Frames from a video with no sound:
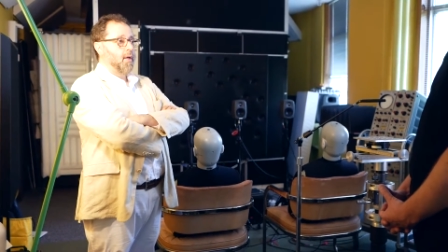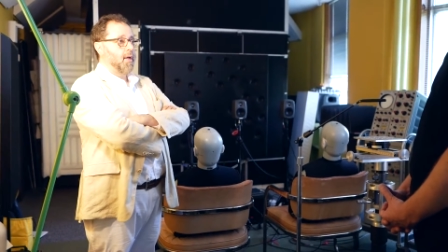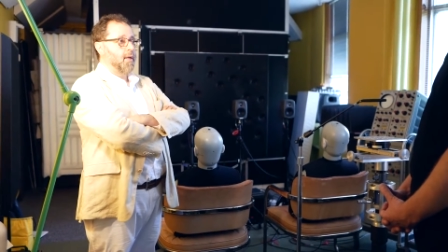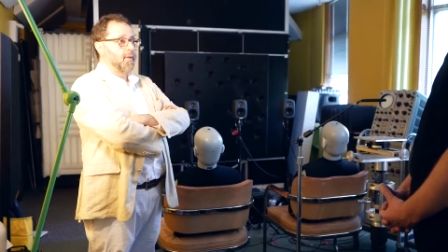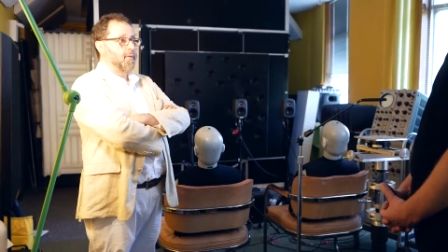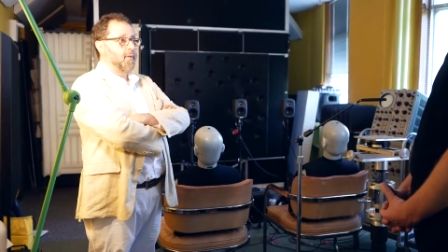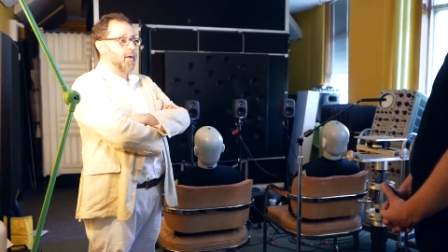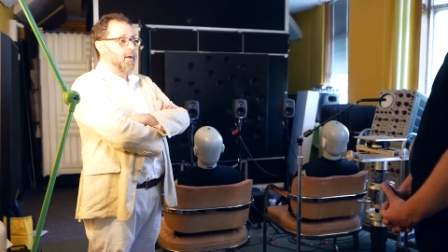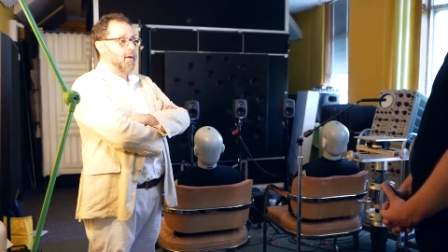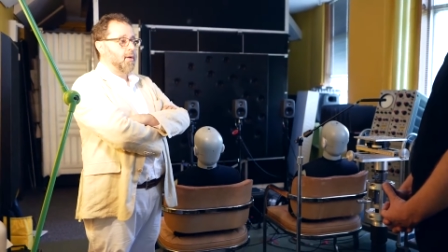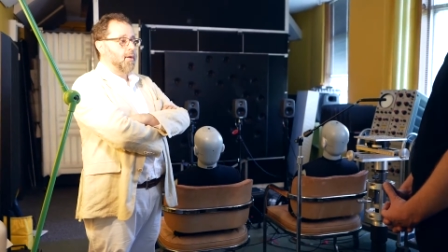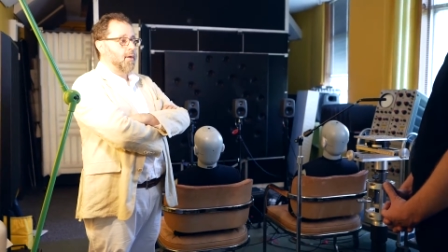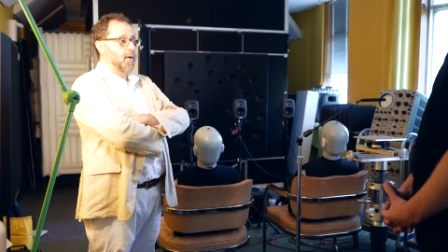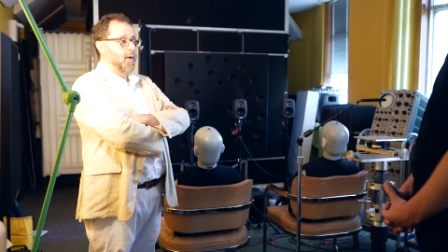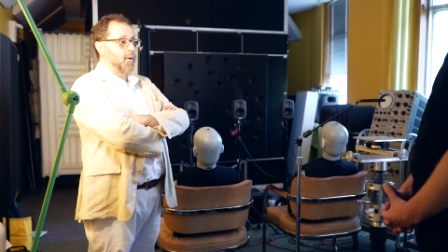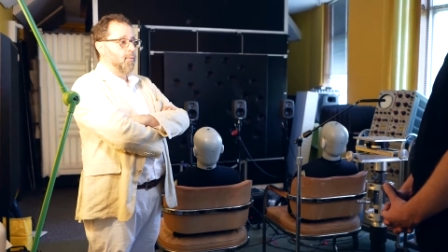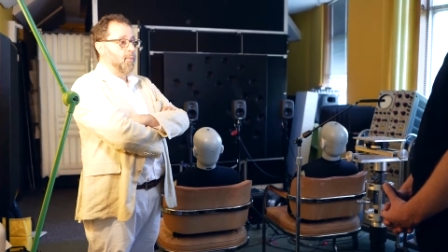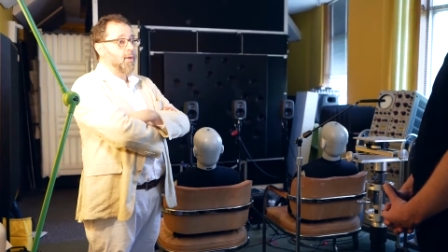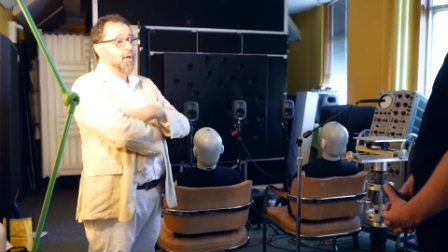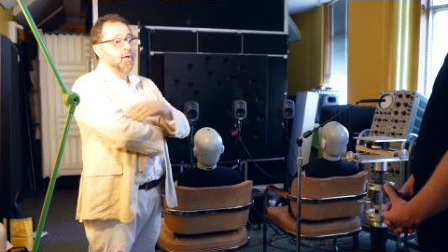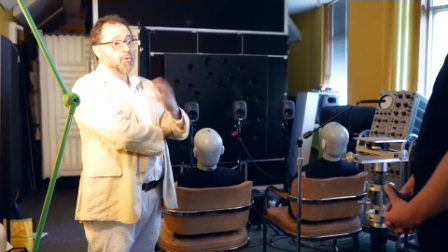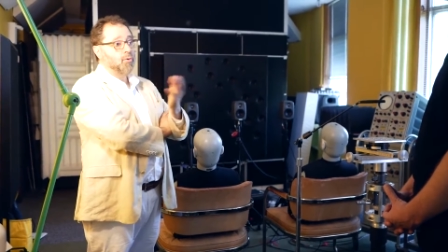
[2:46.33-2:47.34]
And then uh,
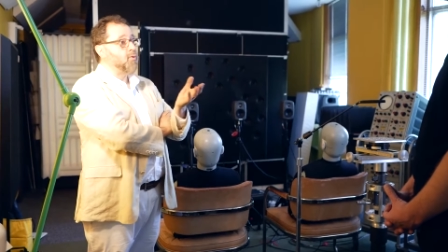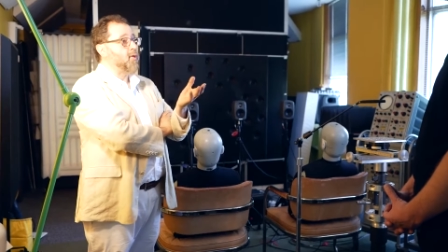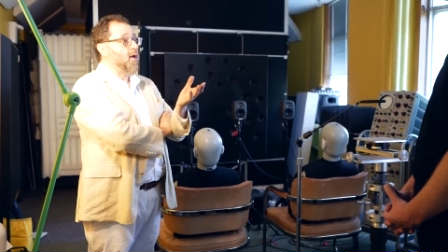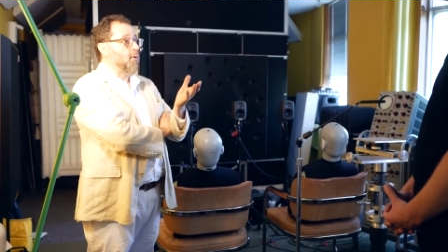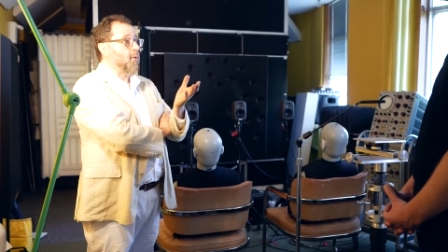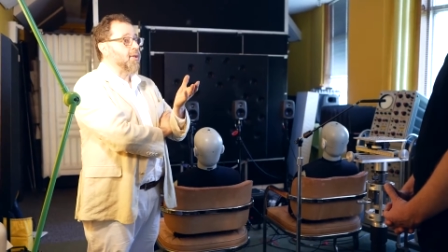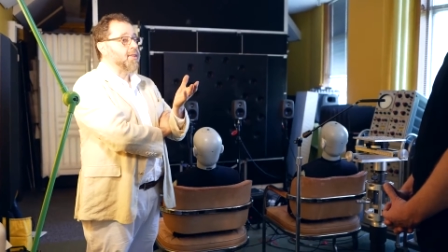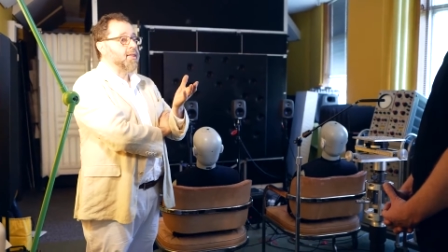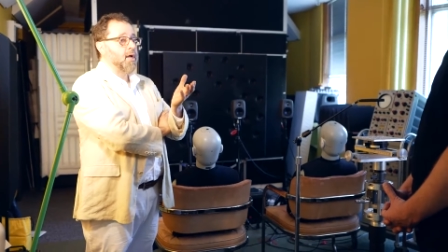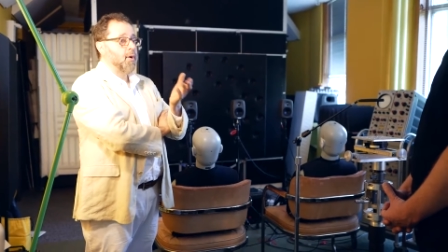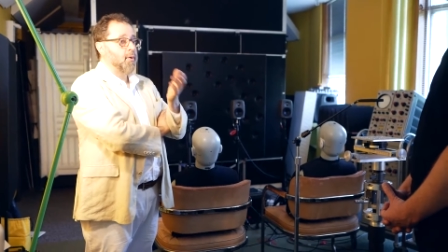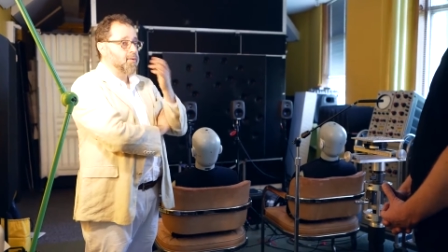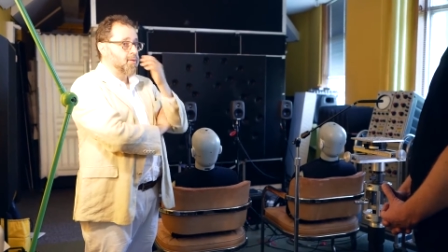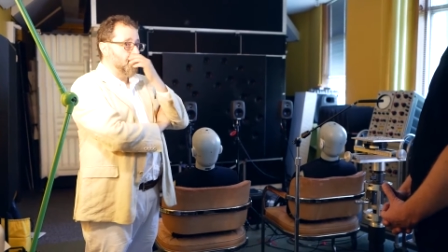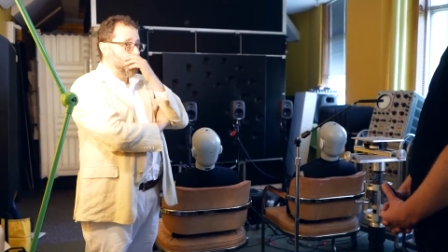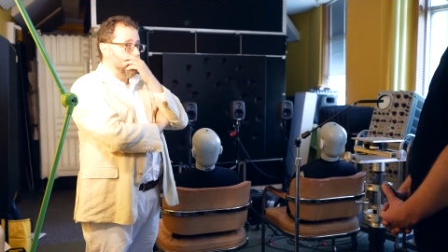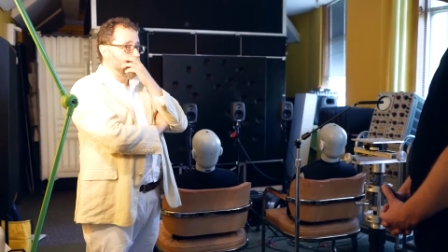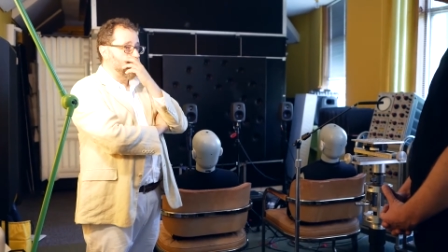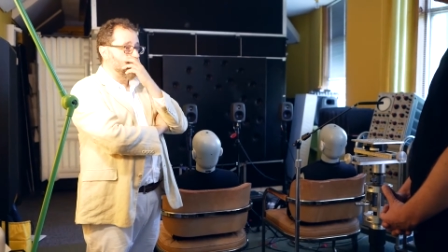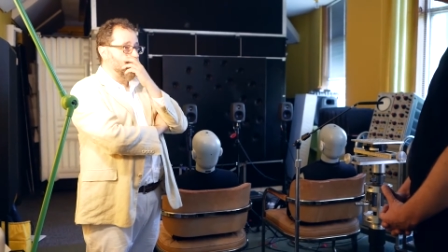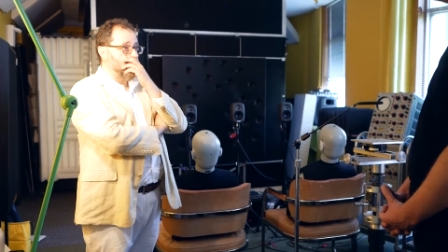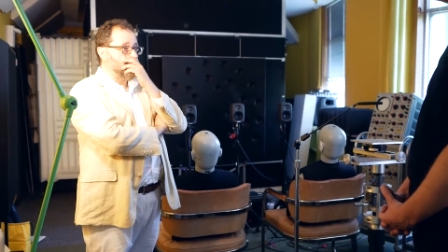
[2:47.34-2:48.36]
we can do that right now, as a
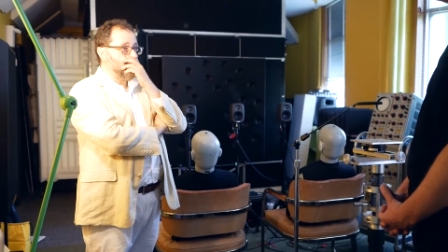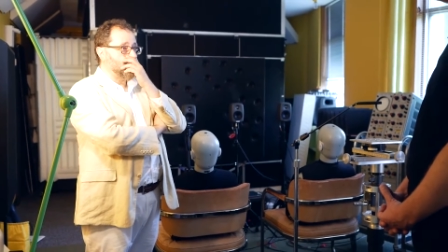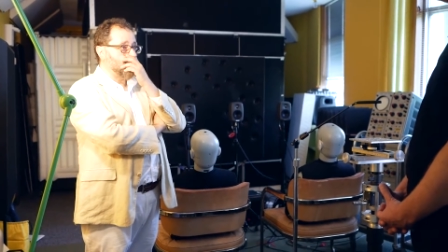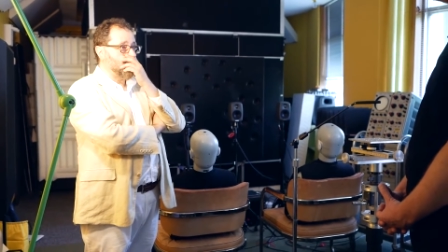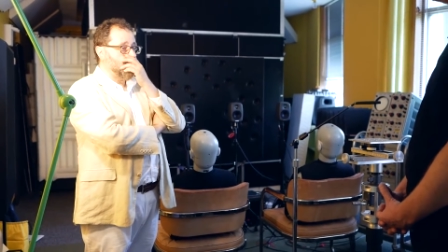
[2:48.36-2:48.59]
matter of fact.